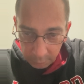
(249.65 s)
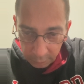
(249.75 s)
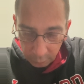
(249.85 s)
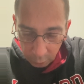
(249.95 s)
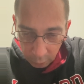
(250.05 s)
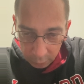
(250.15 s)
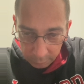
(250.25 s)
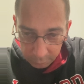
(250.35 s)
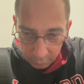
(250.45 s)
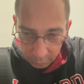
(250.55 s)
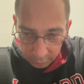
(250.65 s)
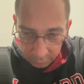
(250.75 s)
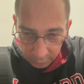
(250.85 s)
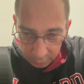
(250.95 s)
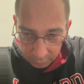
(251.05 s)
They will walk up to you in a
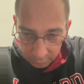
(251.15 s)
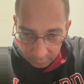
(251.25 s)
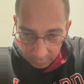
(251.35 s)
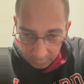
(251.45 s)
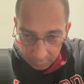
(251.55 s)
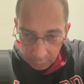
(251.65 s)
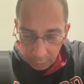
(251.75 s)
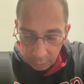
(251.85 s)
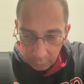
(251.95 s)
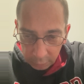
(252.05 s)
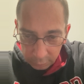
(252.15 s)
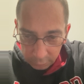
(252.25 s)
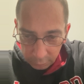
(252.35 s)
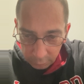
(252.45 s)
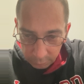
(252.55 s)
second and say,
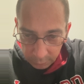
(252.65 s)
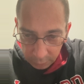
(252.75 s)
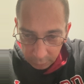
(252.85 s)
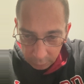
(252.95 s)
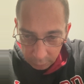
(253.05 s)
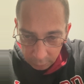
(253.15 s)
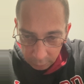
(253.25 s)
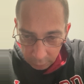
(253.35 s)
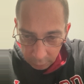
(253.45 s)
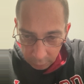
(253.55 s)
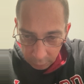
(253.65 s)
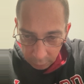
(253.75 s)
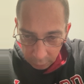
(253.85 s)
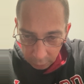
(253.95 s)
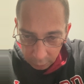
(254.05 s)
excuse me,
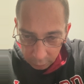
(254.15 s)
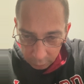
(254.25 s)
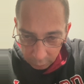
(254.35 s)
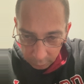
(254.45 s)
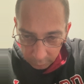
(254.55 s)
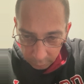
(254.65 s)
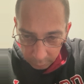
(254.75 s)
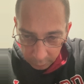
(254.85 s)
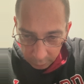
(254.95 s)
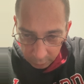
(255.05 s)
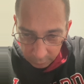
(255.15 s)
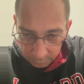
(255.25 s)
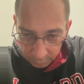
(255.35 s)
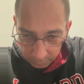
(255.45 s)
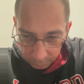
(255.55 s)
are you going through a period
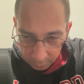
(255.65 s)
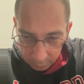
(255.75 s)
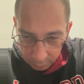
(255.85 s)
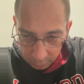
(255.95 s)
of suffering?